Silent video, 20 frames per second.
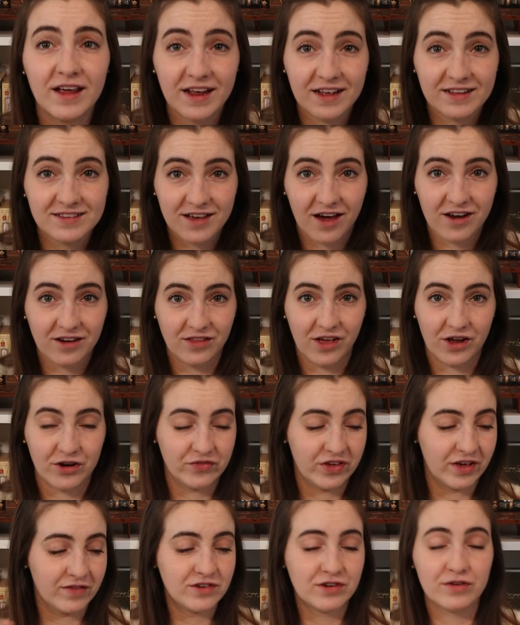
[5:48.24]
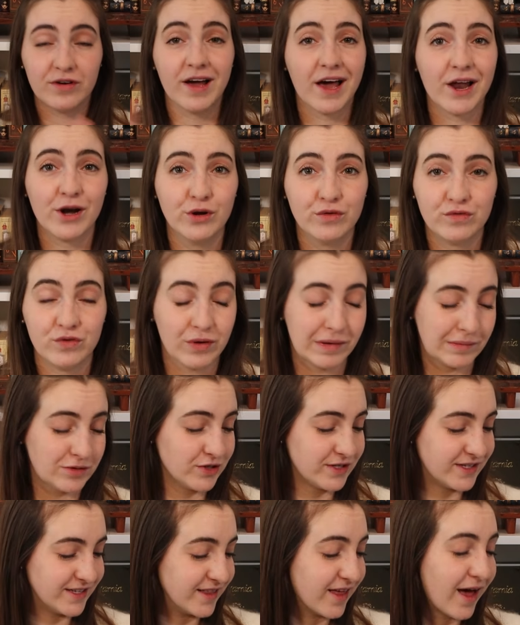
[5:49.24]
it's got a lot of give to it. I don't know if you're able
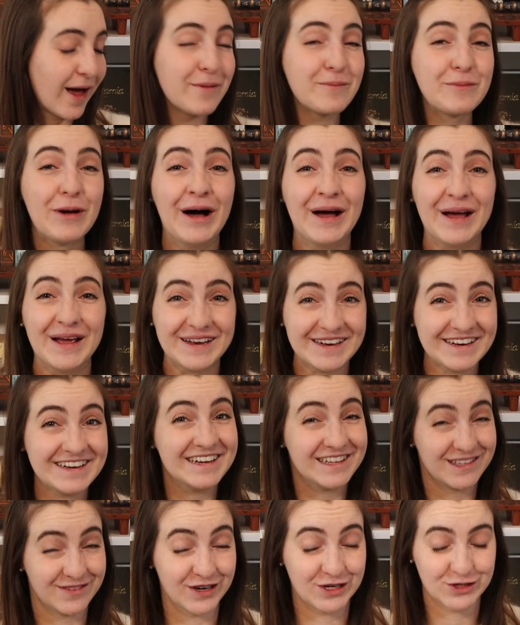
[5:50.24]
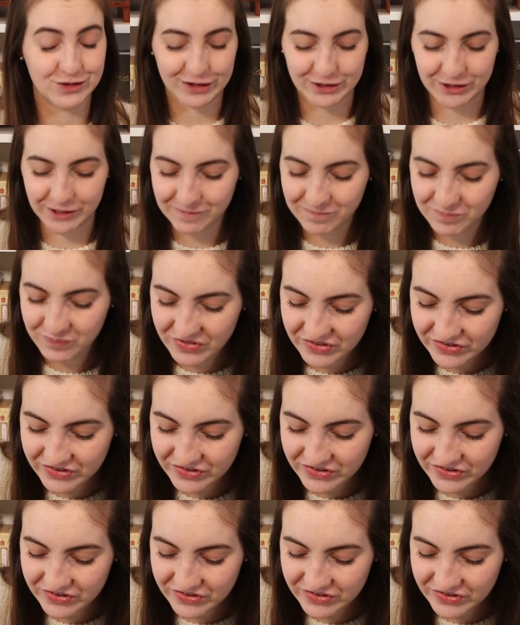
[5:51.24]
to see that, but it's very stretchy.